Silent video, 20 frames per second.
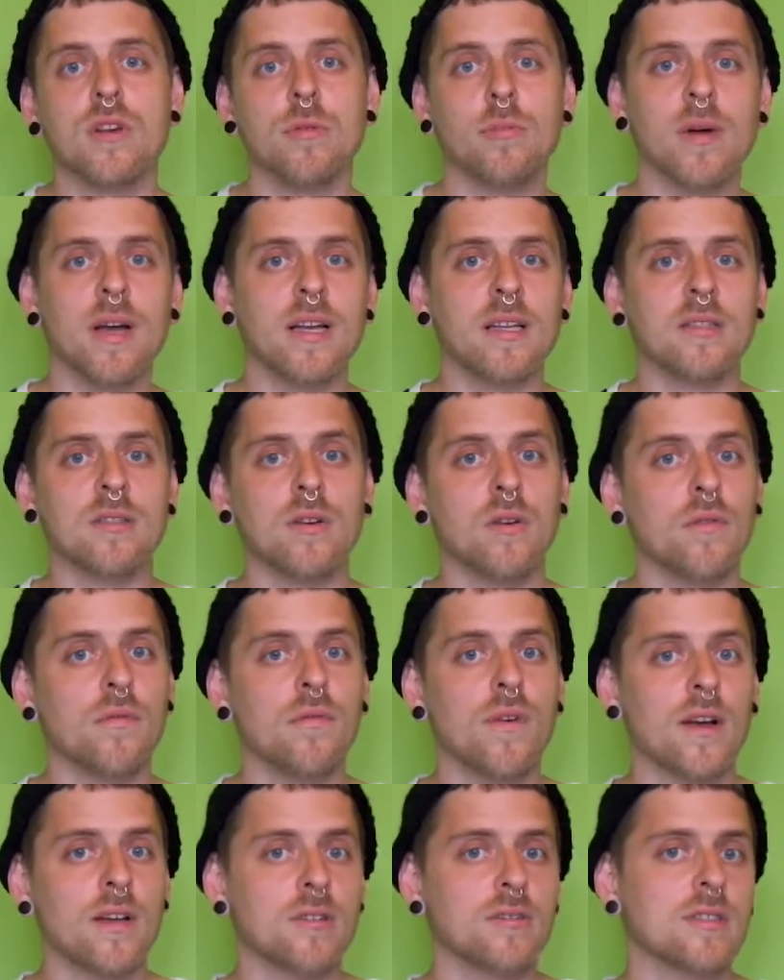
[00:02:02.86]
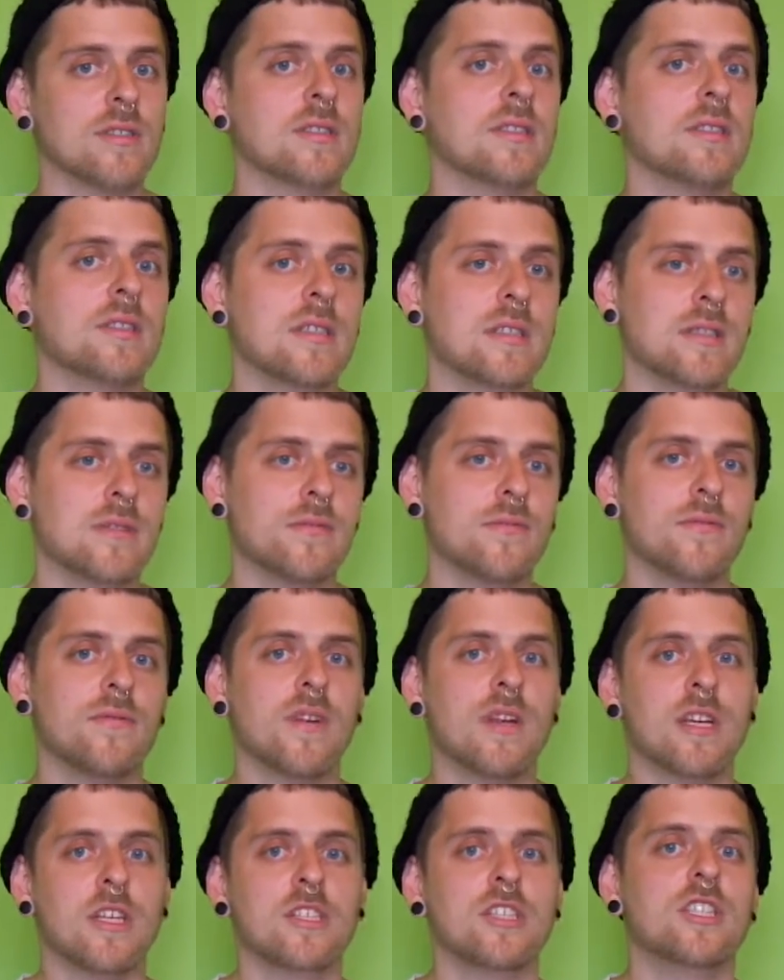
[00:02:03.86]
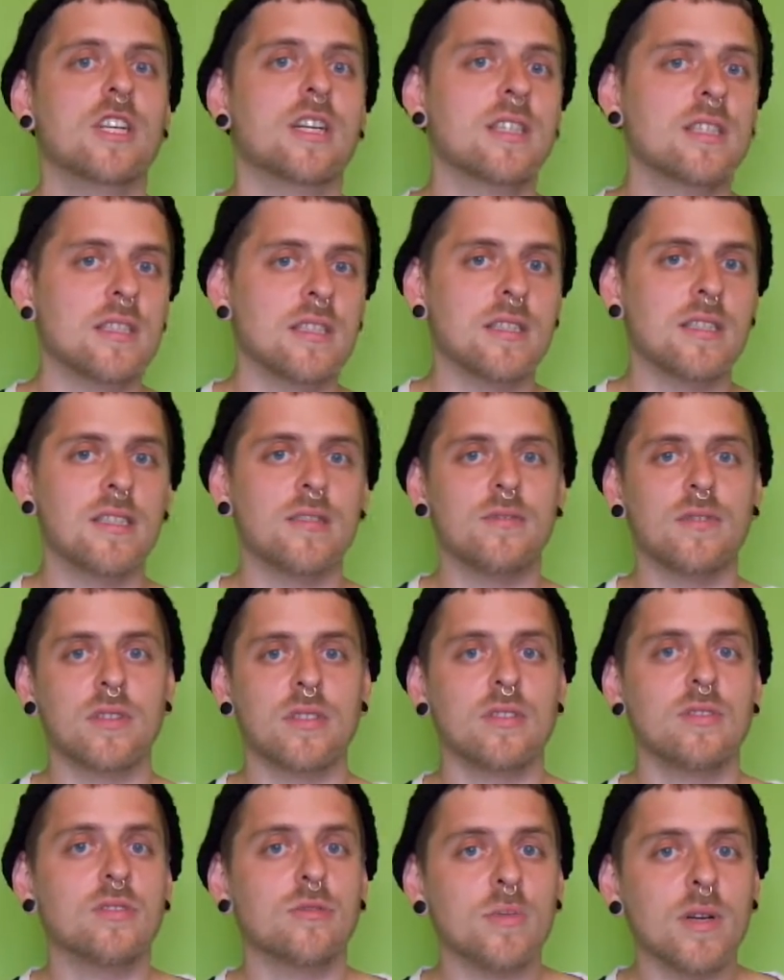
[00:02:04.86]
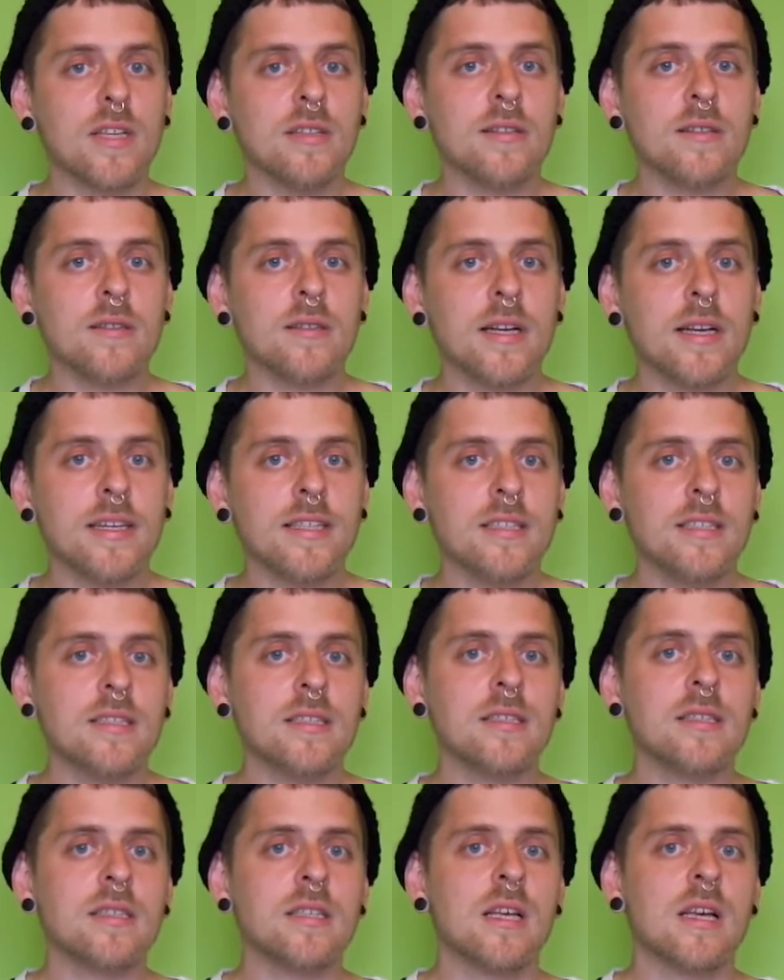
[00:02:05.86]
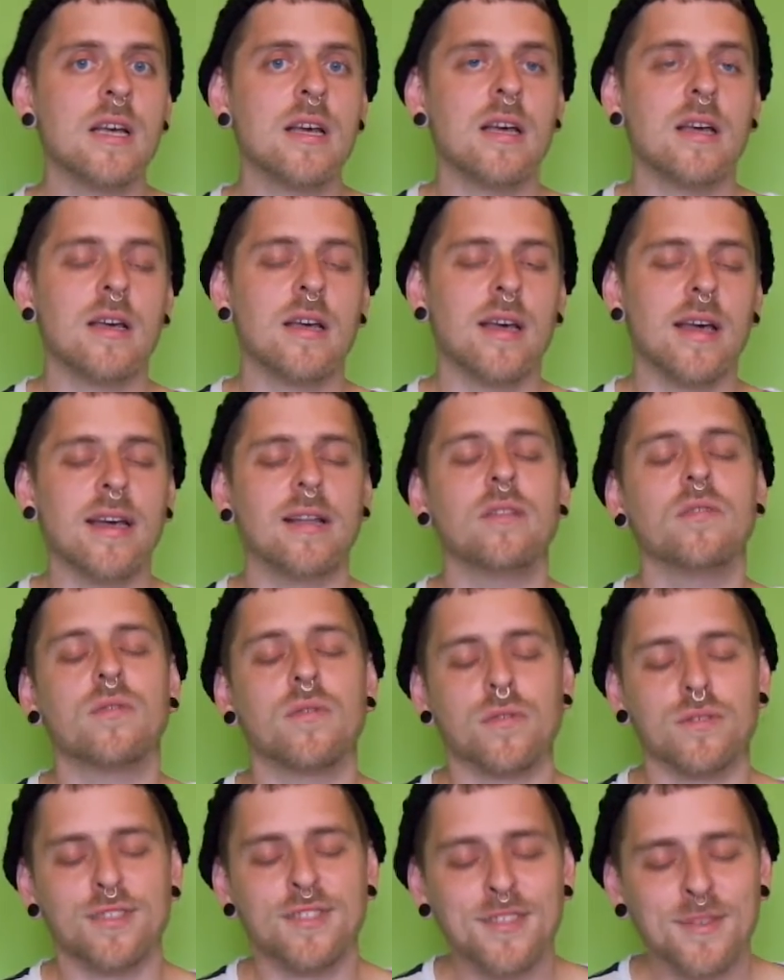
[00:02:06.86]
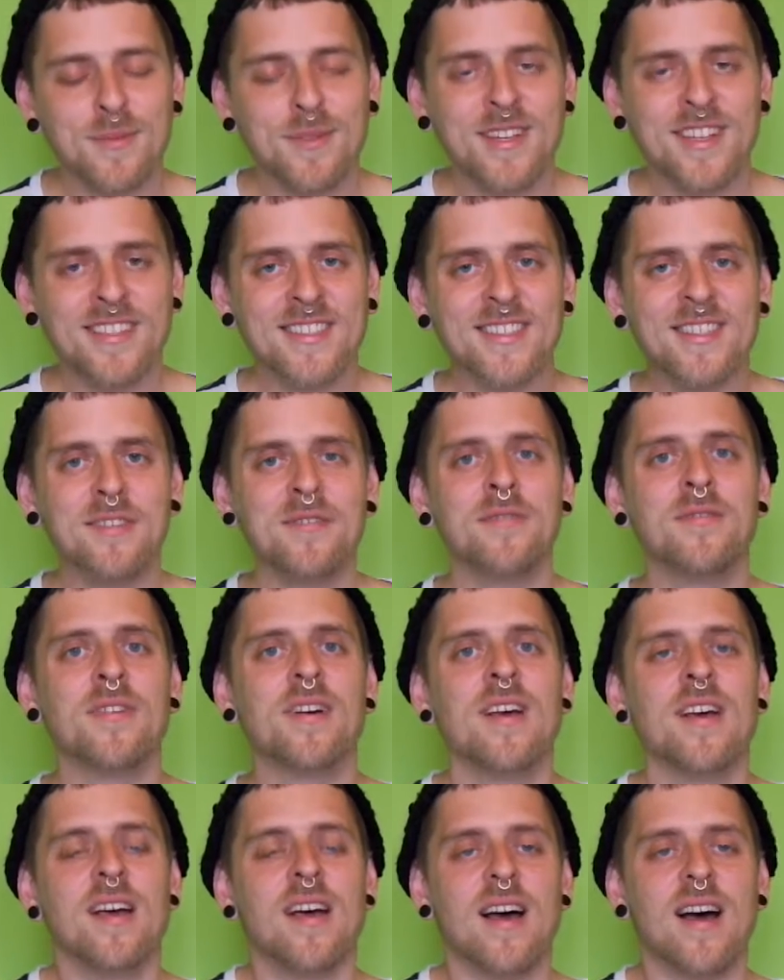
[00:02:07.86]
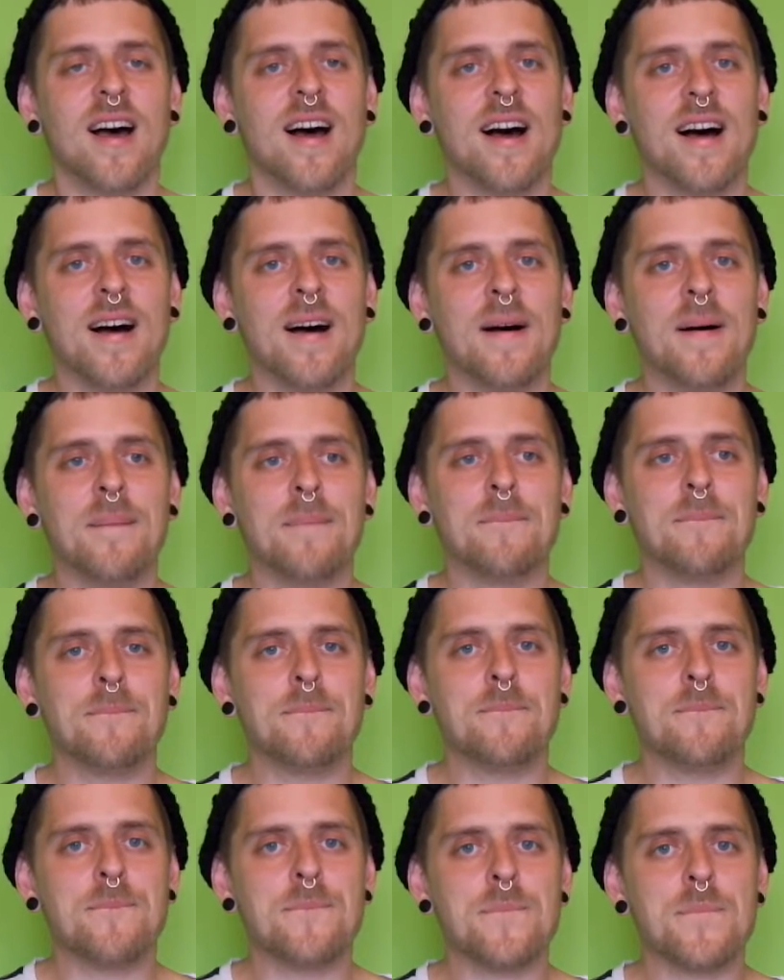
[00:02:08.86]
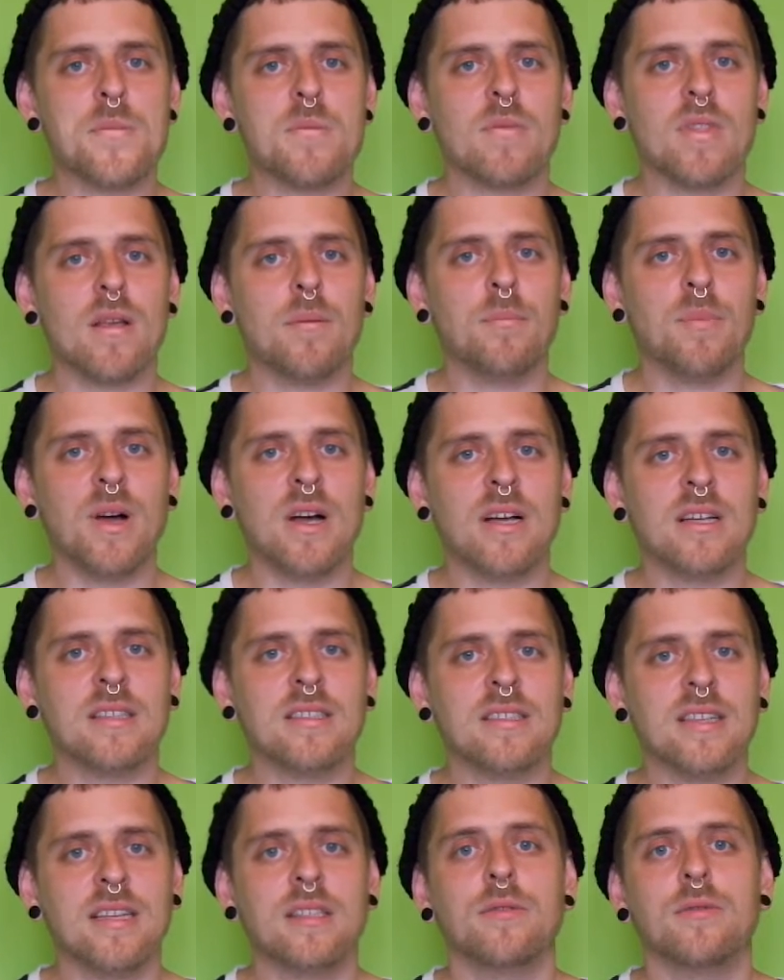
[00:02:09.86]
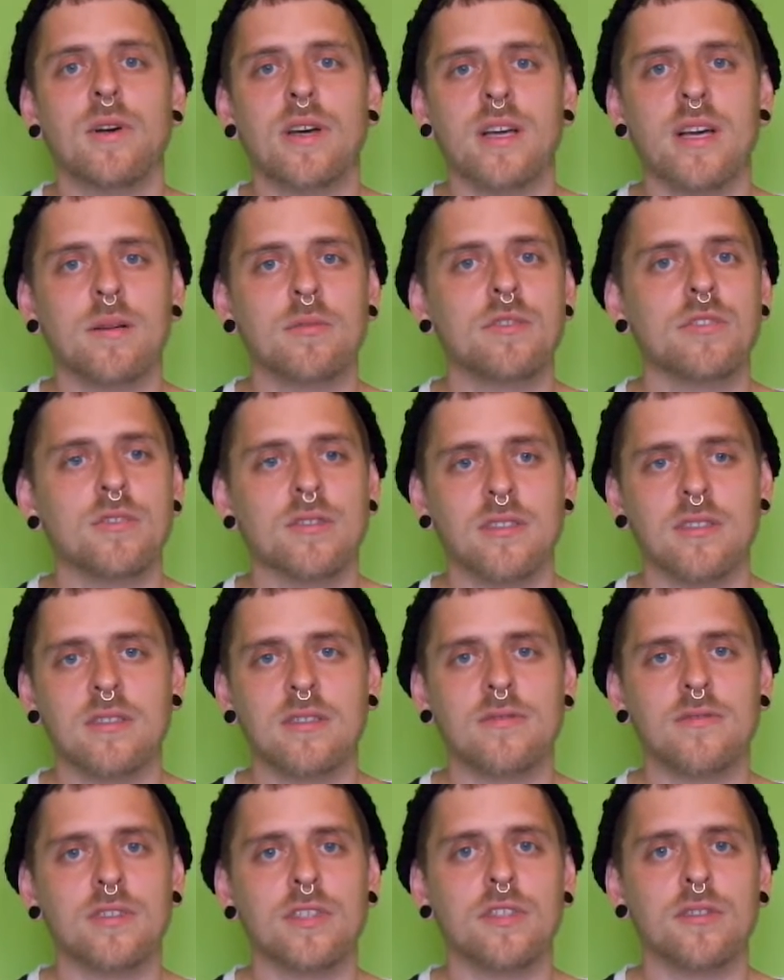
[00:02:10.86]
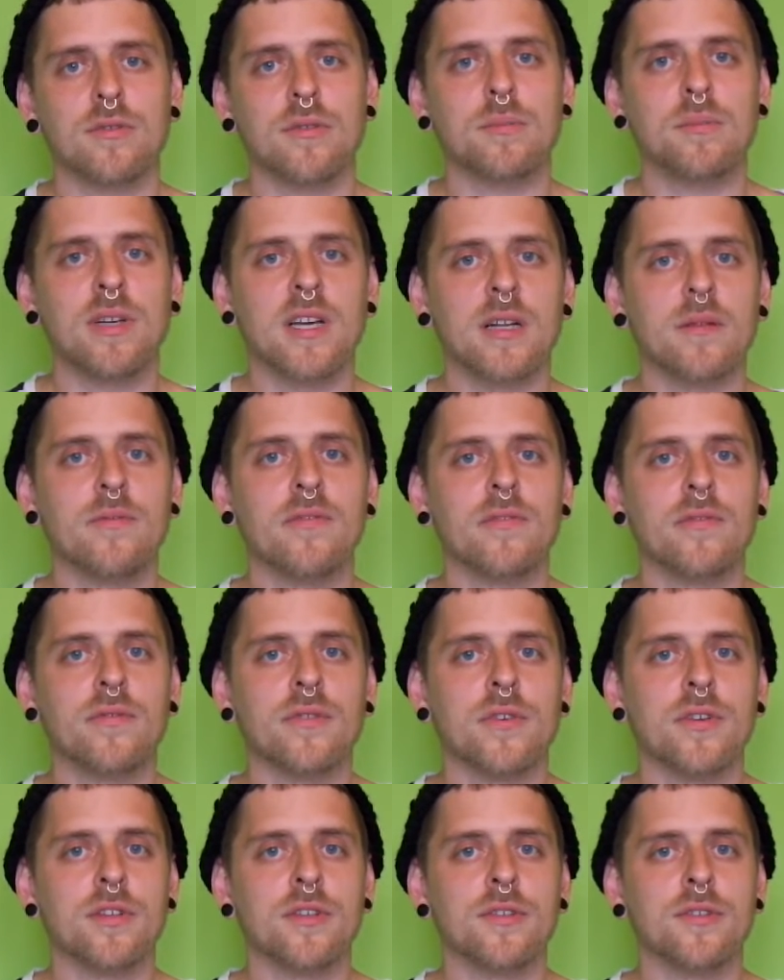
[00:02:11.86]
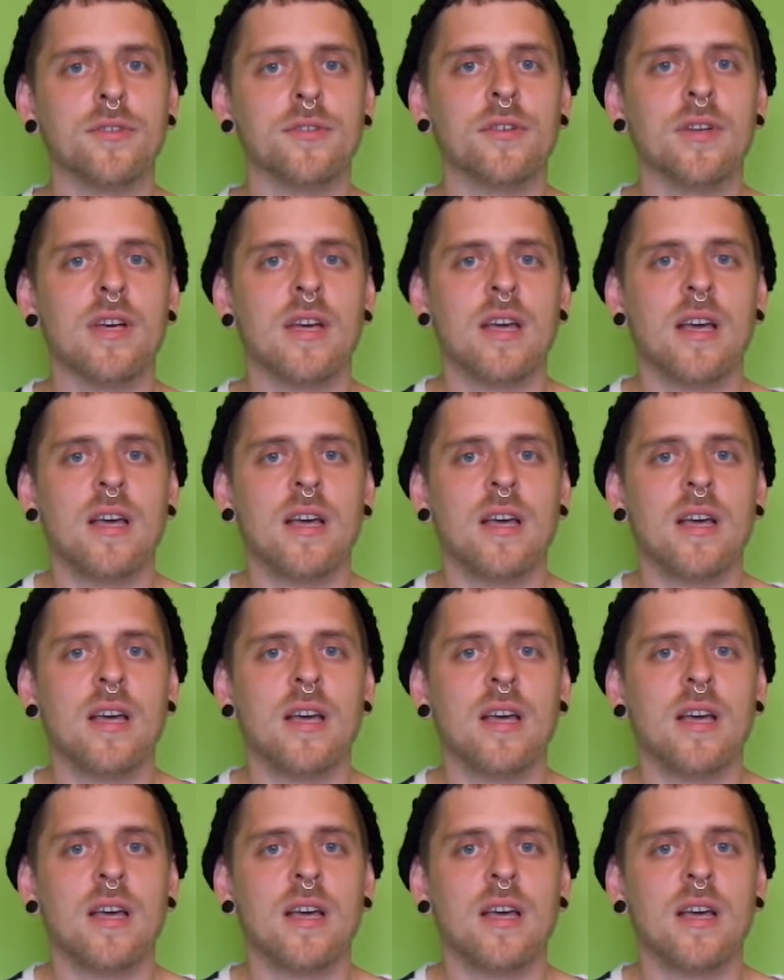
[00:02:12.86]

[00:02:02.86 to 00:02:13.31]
command of accusative, genitive and instrumental cases, and of course nominative. But anyway, I'm sure this video will be helpful for you